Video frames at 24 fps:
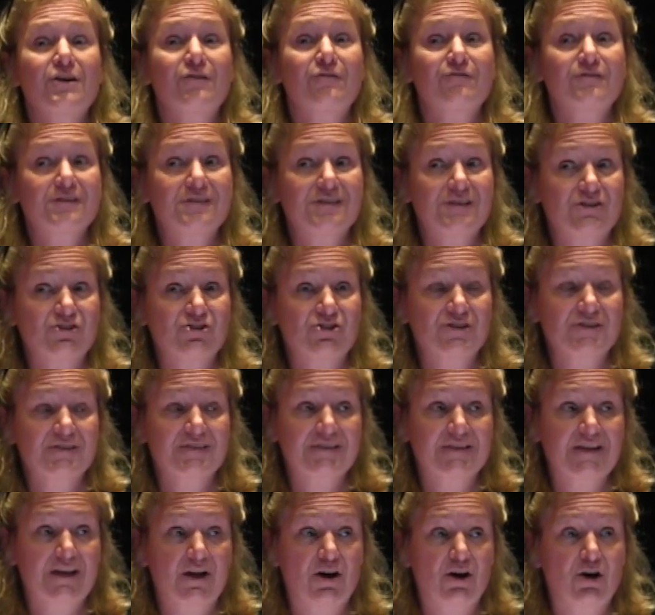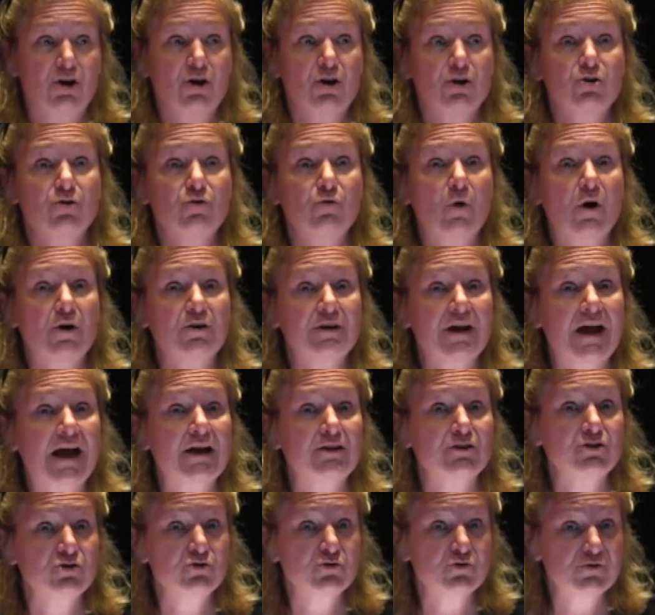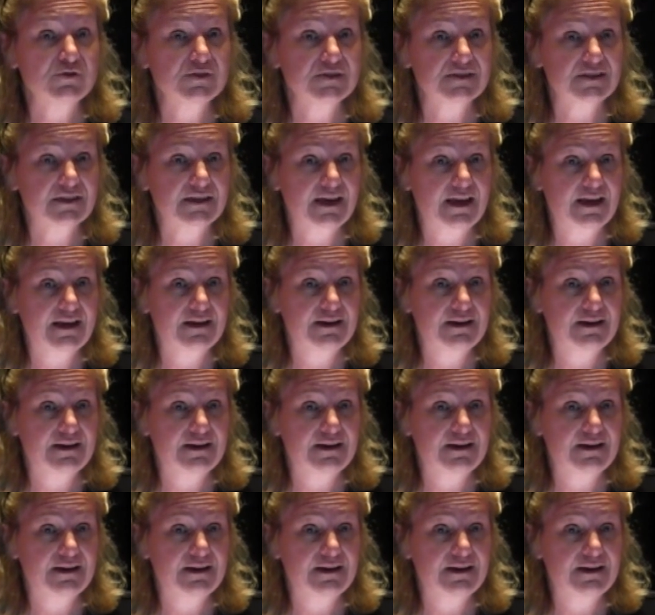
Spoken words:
physicians there who are not used to